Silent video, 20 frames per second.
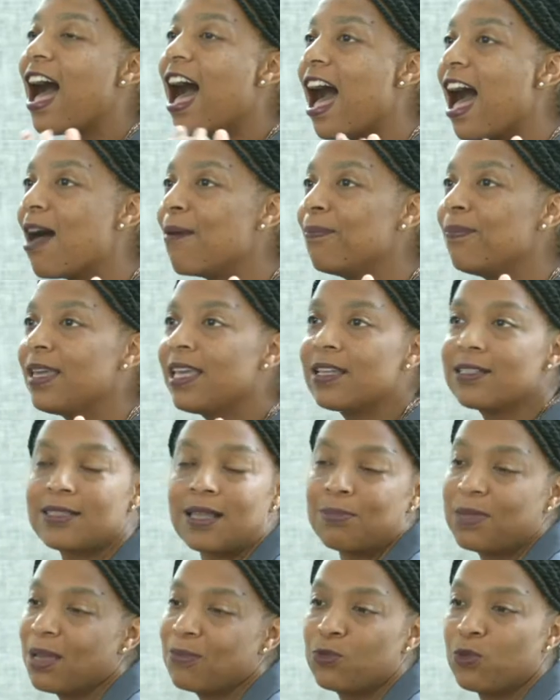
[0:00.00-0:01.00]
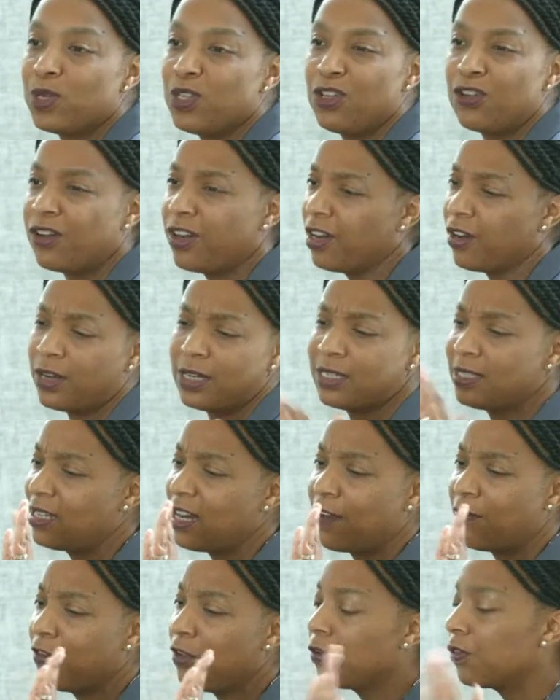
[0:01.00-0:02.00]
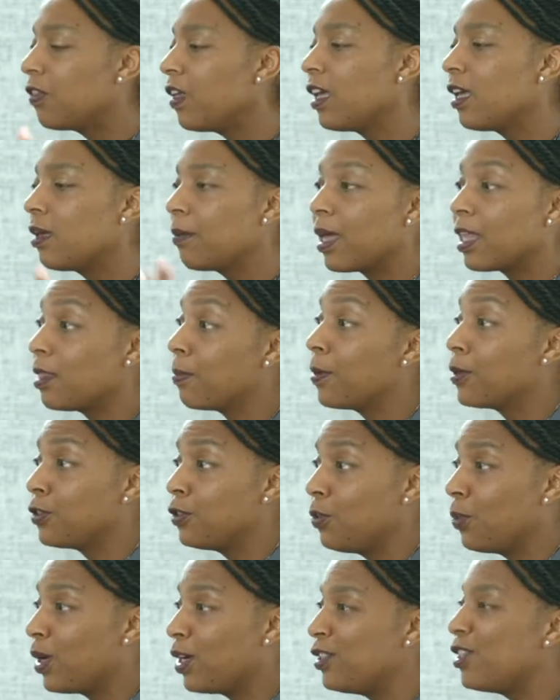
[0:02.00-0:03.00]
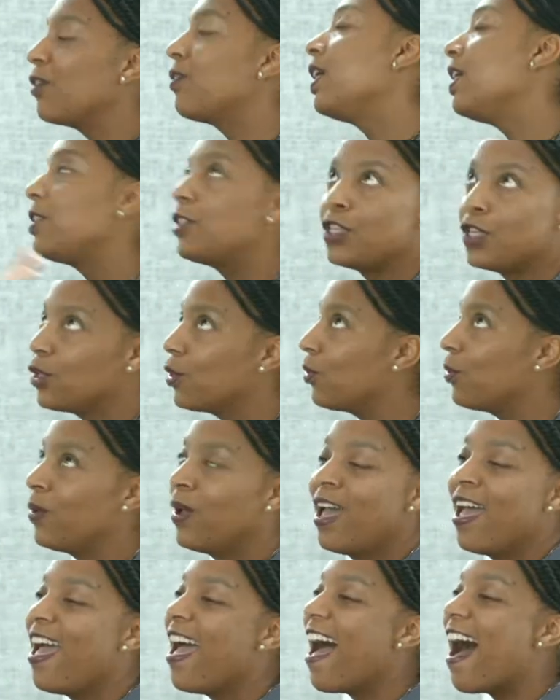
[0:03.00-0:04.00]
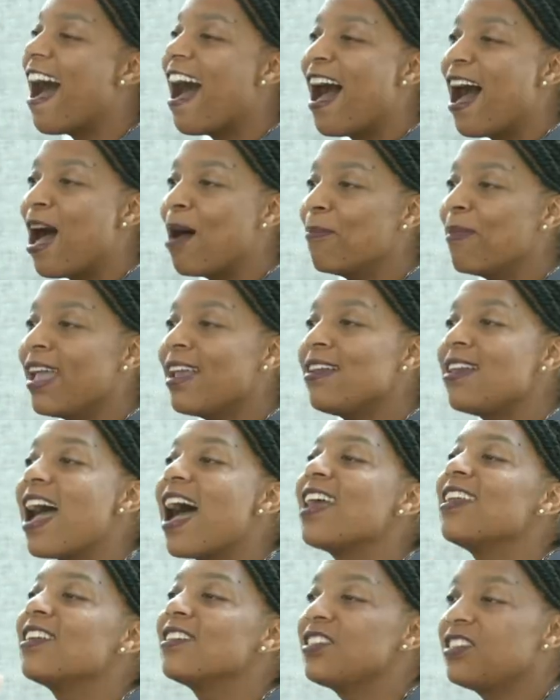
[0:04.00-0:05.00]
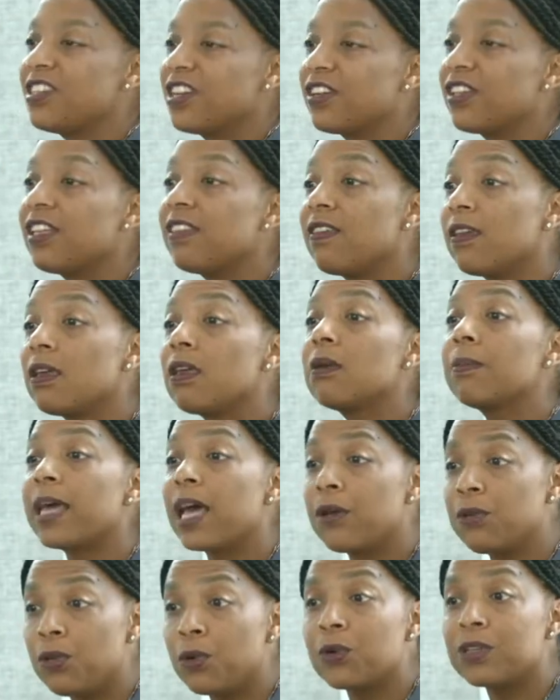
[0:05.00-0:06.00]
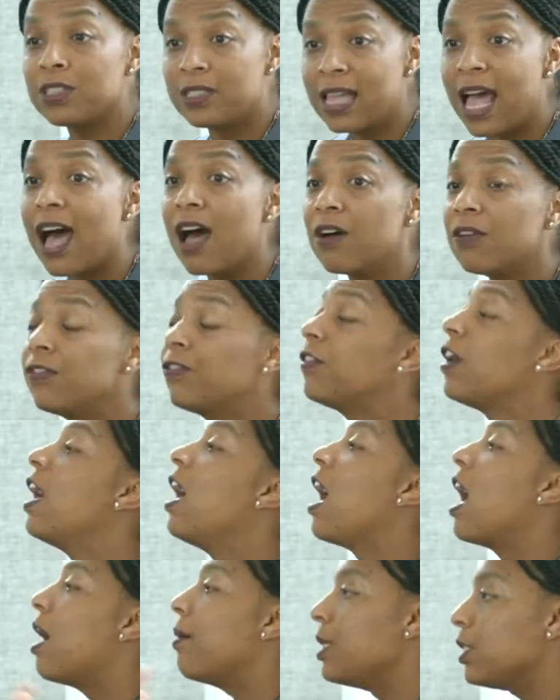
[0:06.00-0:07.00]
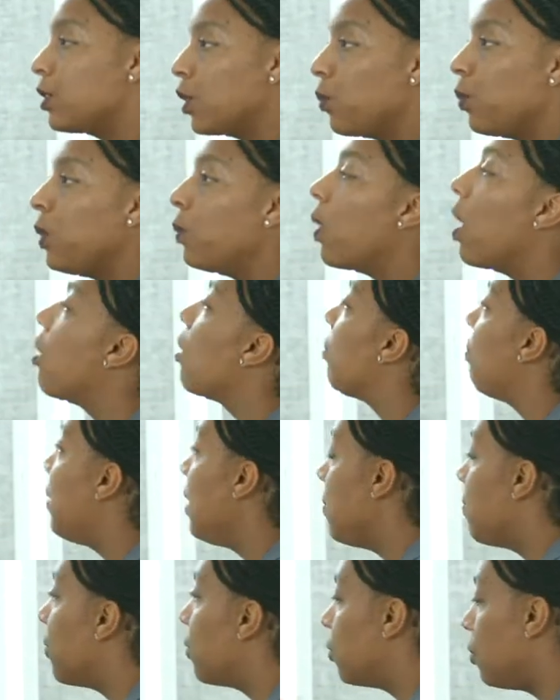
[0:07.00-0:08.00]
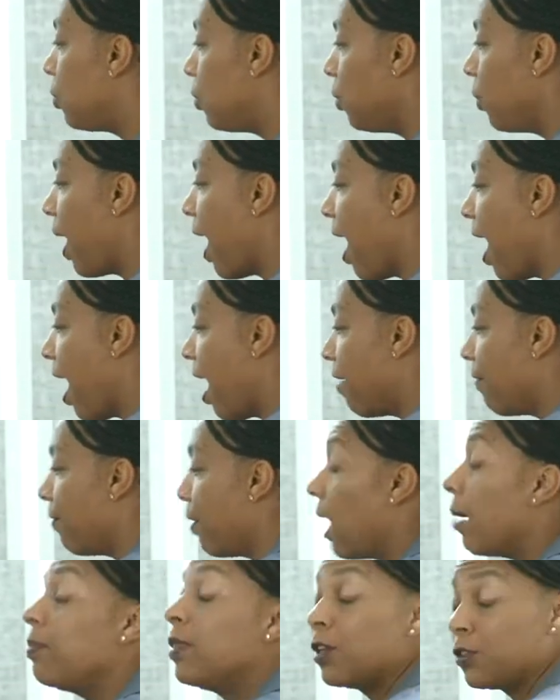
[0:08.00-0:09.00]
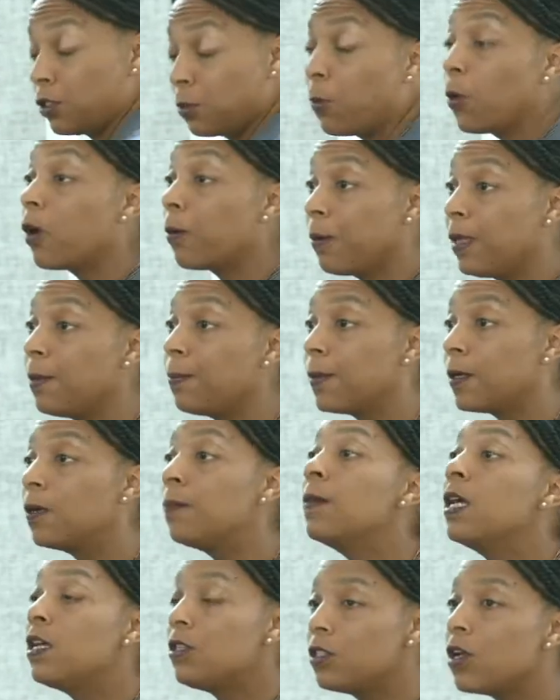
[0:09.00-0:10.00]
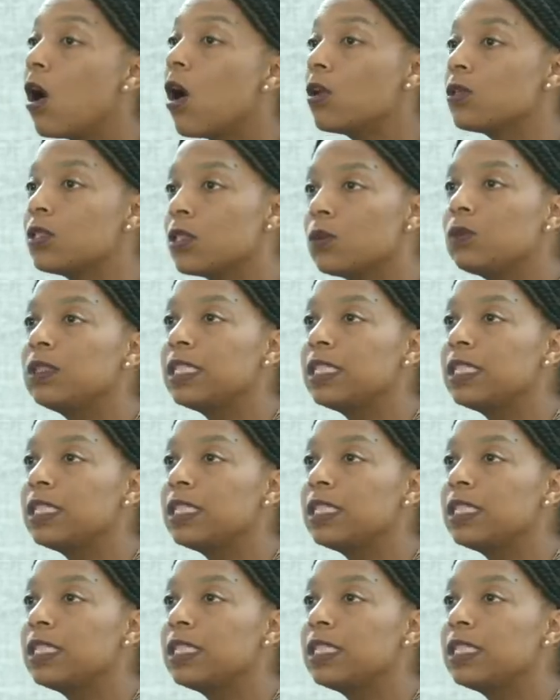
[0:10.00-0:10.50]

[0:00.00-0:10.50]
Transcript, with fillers: um, because sometimes when you're hearing stuff, you're thinking about the person you want to donate to um, and not necessarily thinking about yourself. Um, and so we welcome people to have um, their support people to also